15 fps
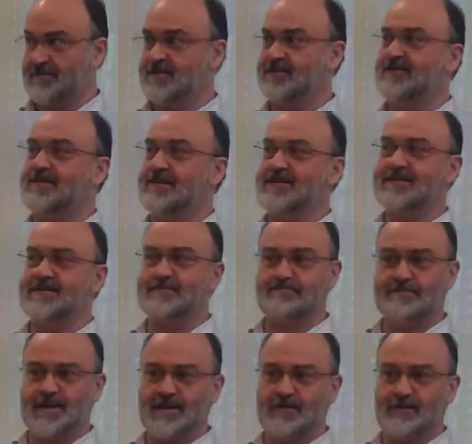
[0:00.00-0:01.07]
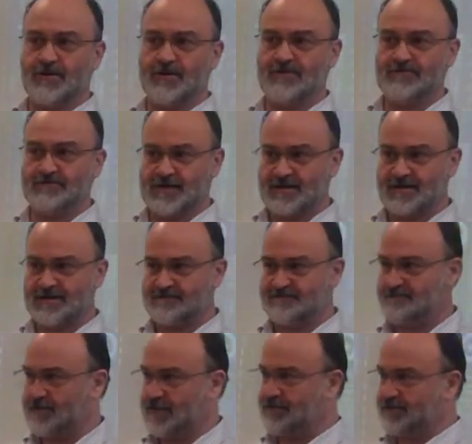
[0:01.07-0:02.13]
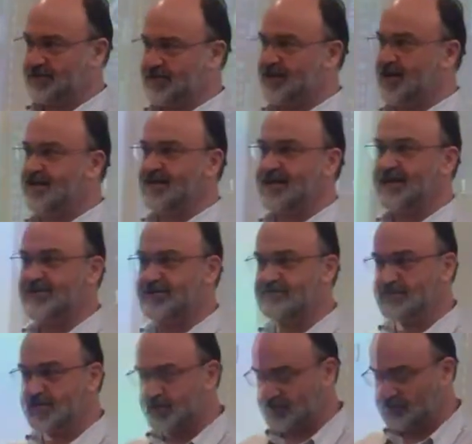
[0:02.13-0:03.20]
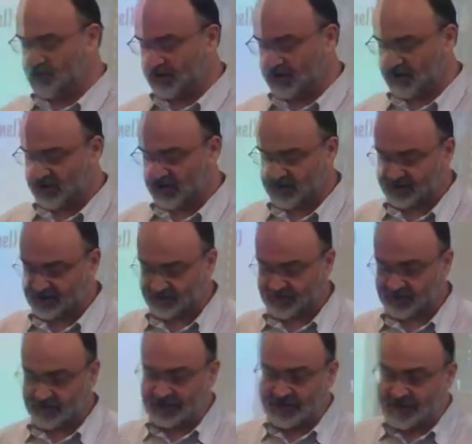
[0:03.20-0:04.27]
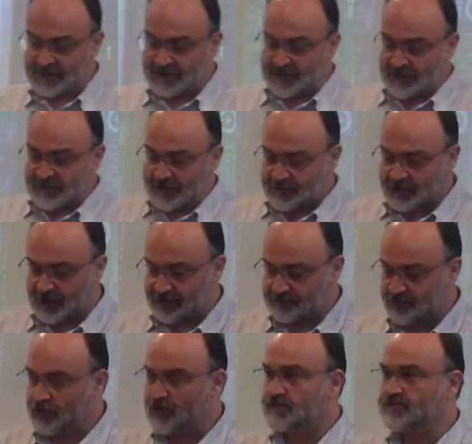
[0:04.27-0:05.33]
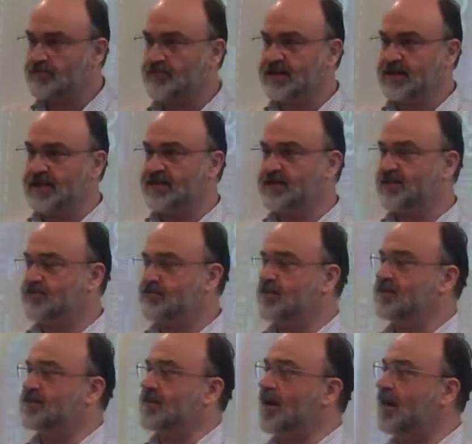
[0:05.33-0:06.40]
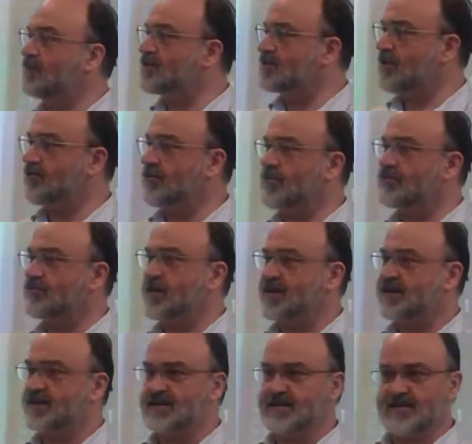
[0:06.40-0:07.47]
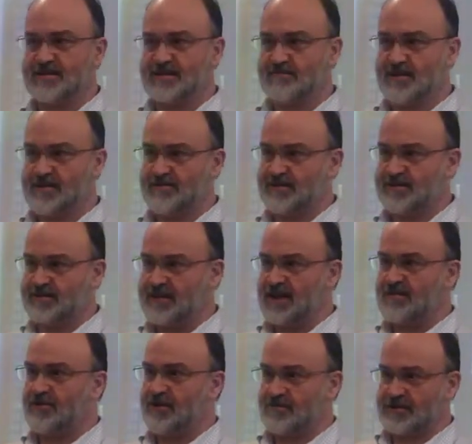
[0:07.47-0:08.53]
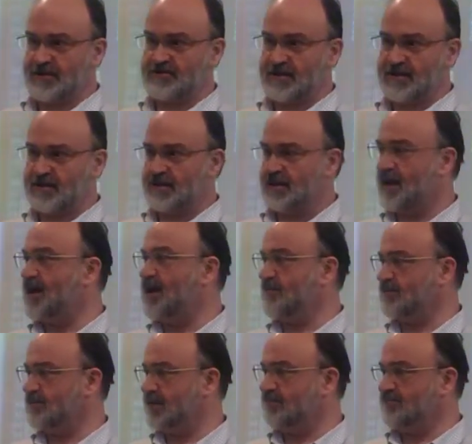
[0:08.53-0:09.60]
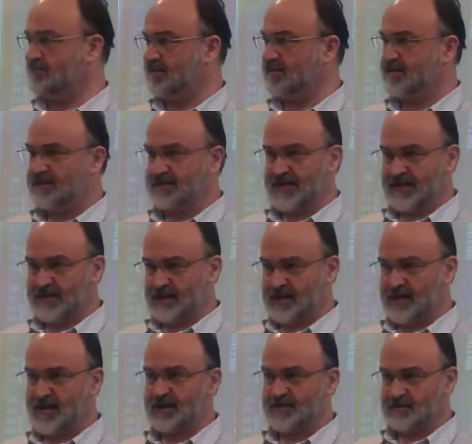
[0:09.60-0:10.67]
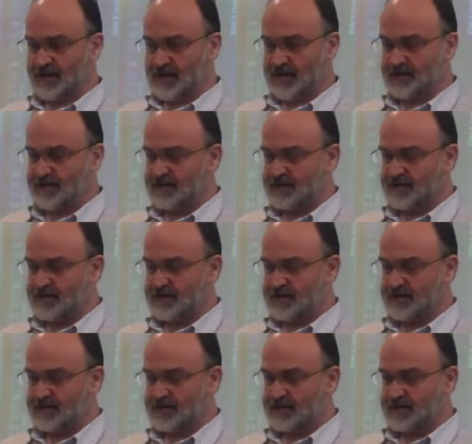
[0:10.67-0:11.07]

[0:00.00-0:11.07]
So this is a big one, plus people started out on much smaller systems. But the important point is, it's real time, there's no operating system, there is zero between the library and the hardware.